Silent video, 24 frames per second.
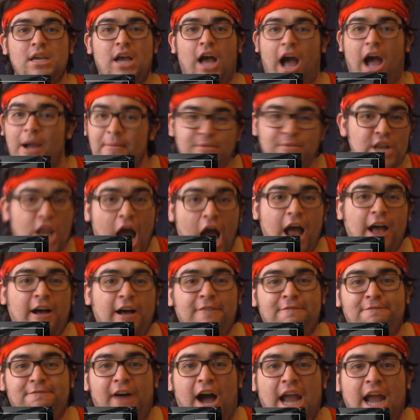I'm not
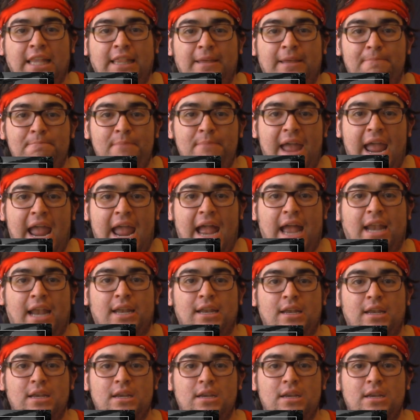a violent man.